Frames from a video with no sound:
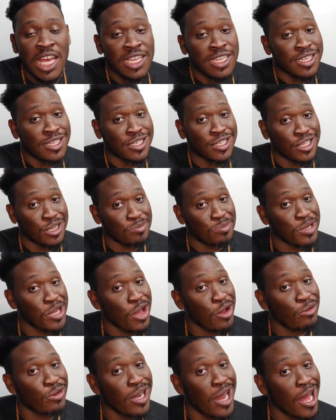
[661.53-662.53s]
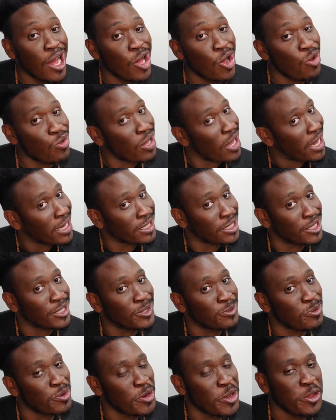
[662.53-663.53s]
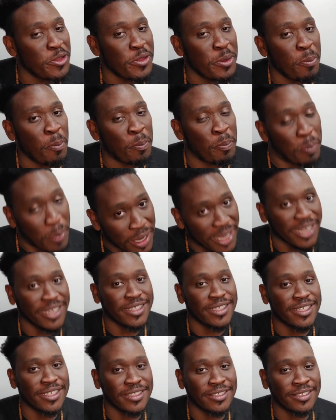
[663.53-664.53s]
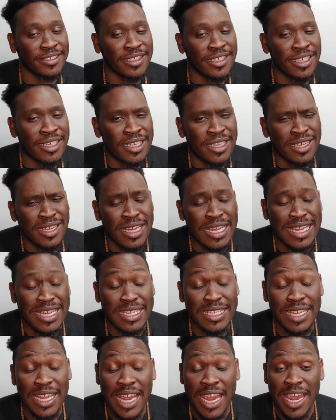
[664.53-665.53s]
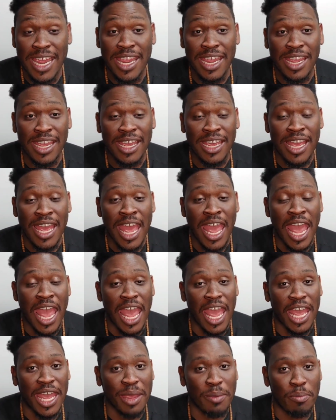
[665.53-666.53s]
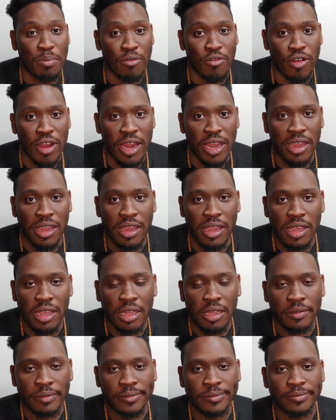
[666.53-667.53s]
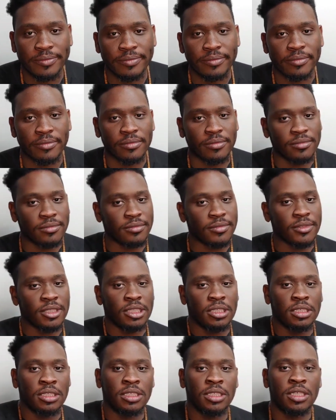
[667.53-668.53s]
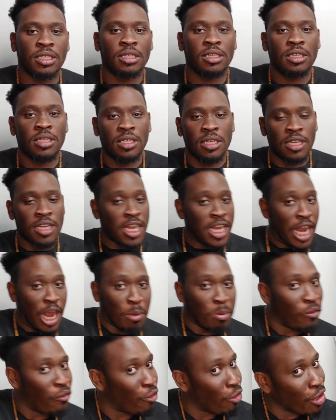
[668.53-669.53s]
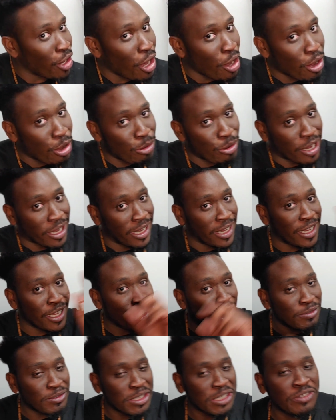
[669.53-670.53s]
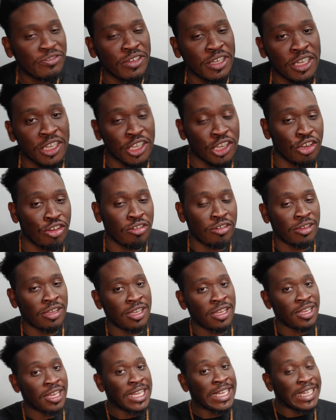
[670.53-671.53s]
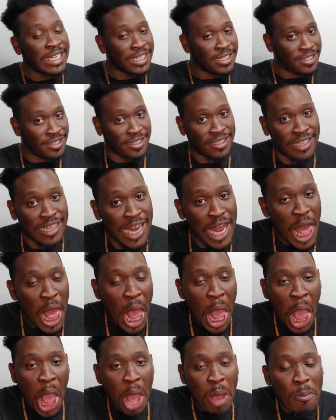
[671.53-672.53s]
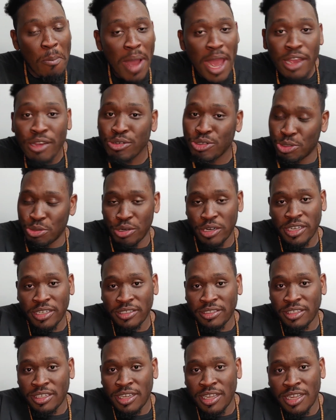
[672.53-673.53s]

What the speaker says: Some of y'all not gonna like this one either, but take a break. Now, before y'all go clicking off this video, listen. Michael Jordan,